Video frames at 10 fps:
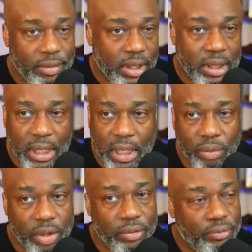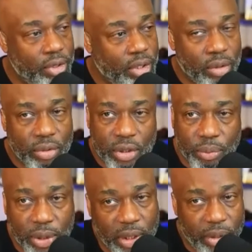dealing with you know some
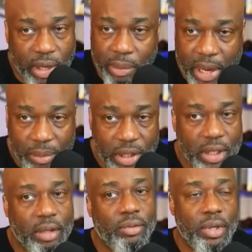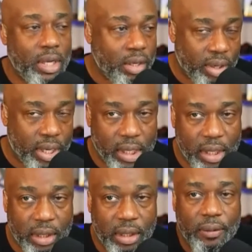preliminary baby stuff or that you know that kind
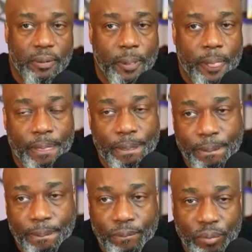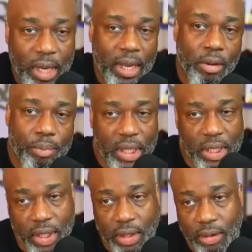of thing and helping
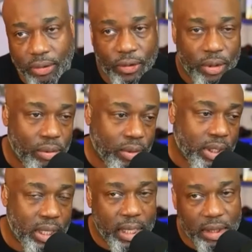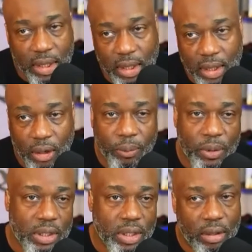each other to feel connected and helping
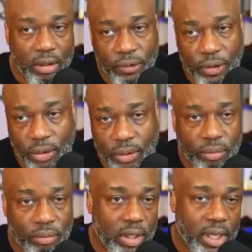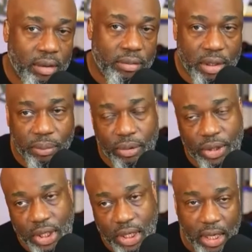each other to feel loved and
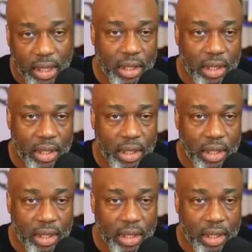appreciated